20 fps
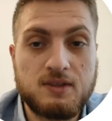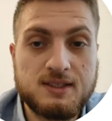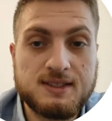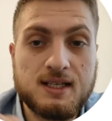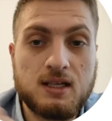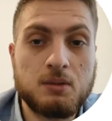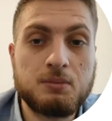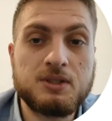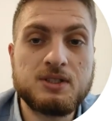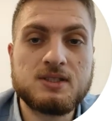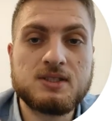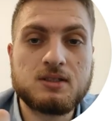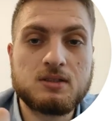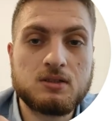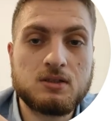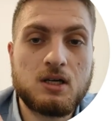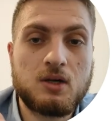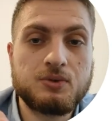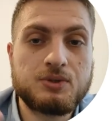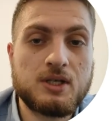these elements
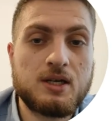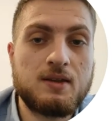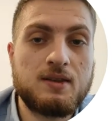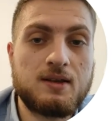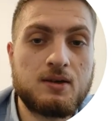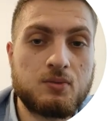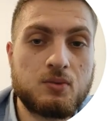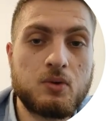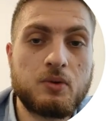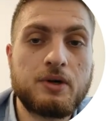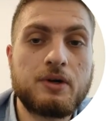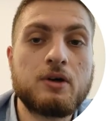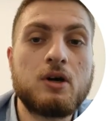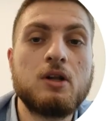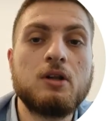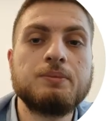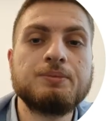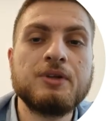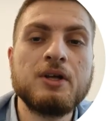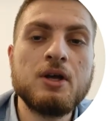outside that row and
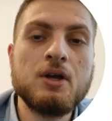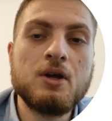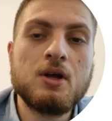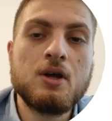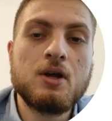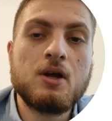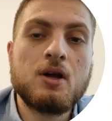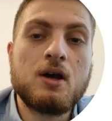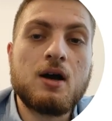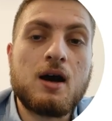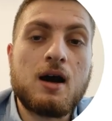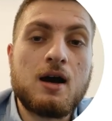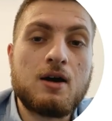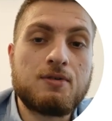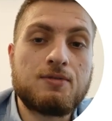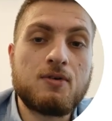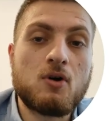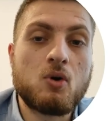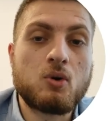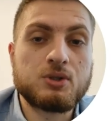column are
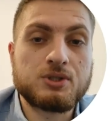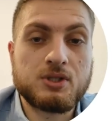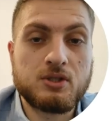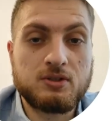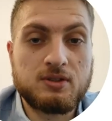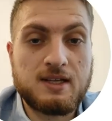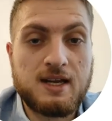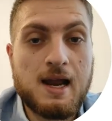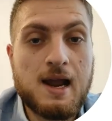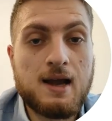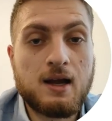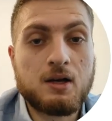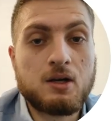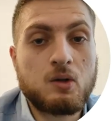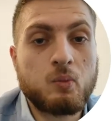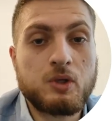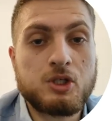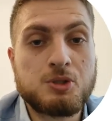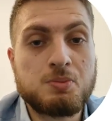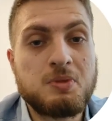focused on the
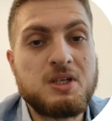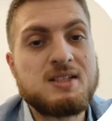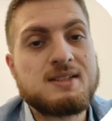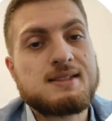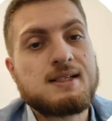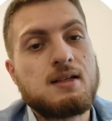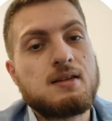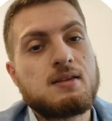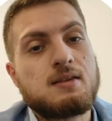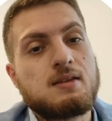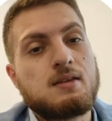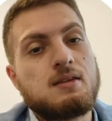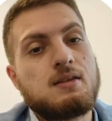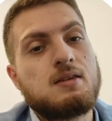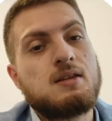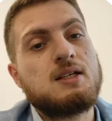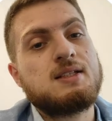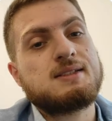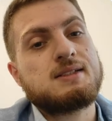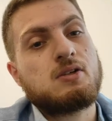diagonal, which means that
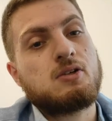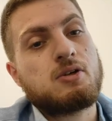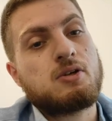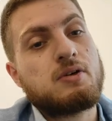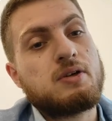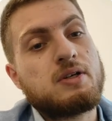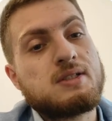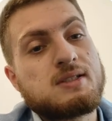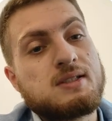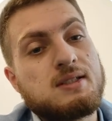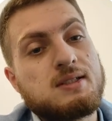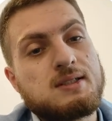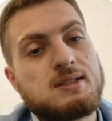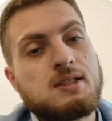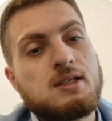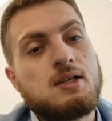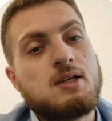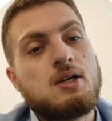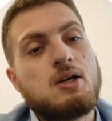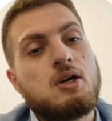these are
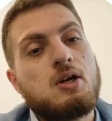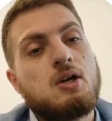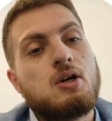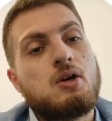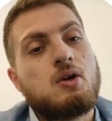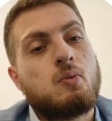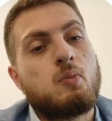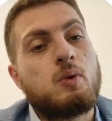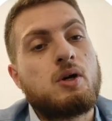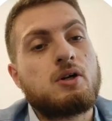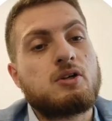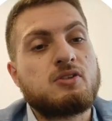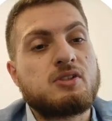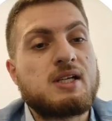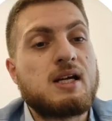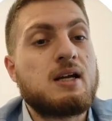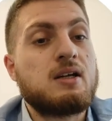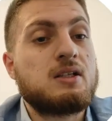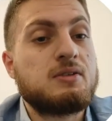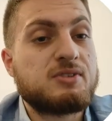occurrences where
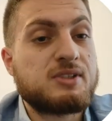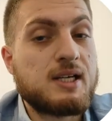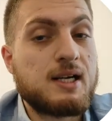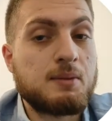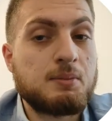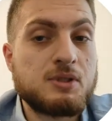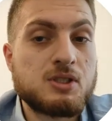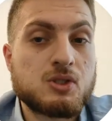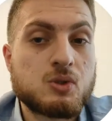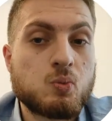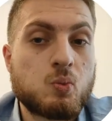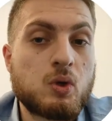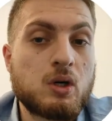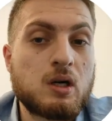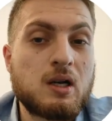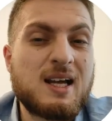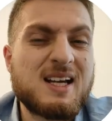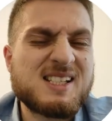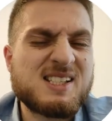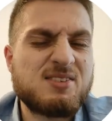consecutive segments were
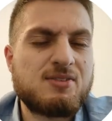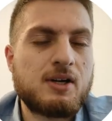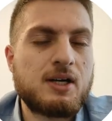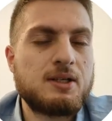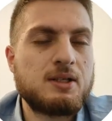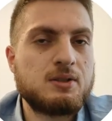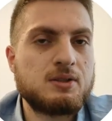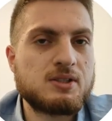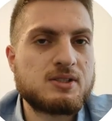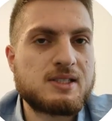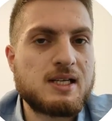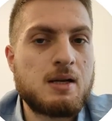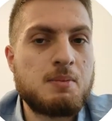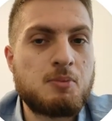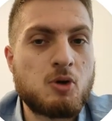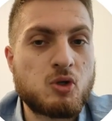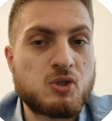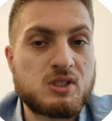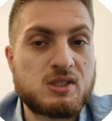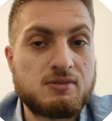classified in the
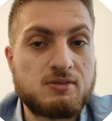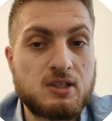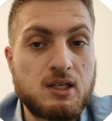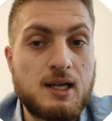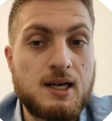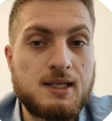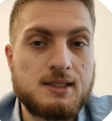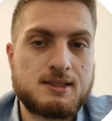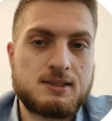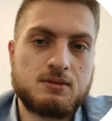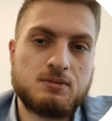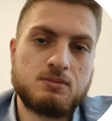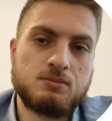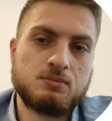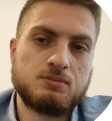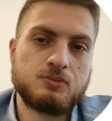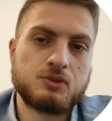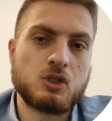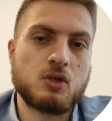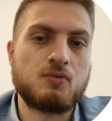same positive class.
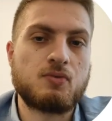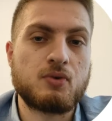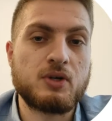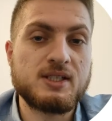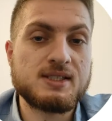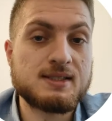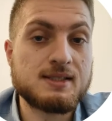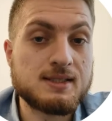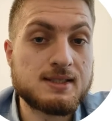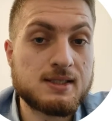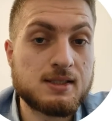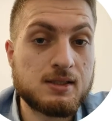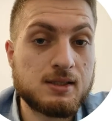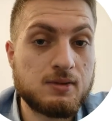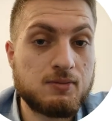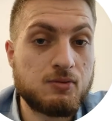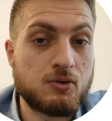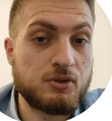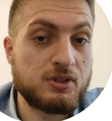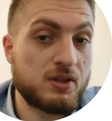So for instance,
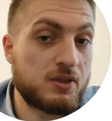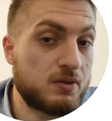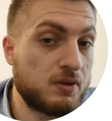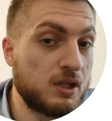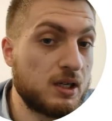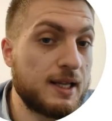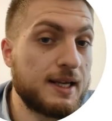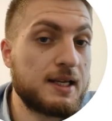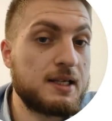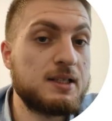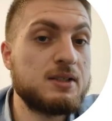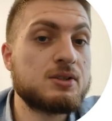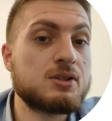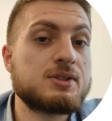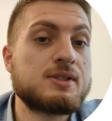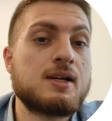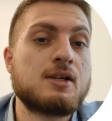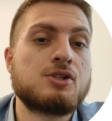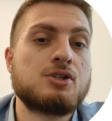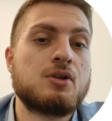for the three-legged
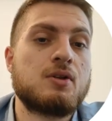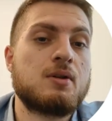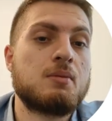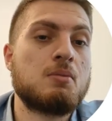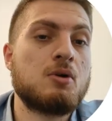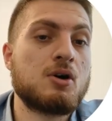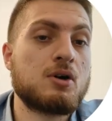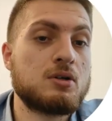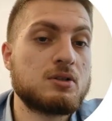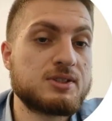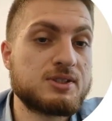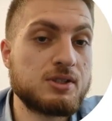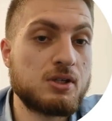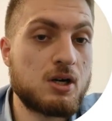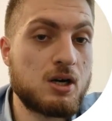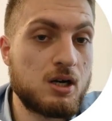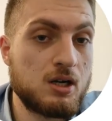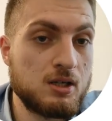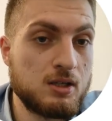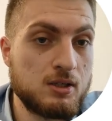intersection, the model
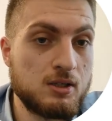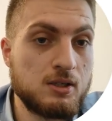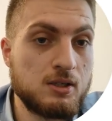saw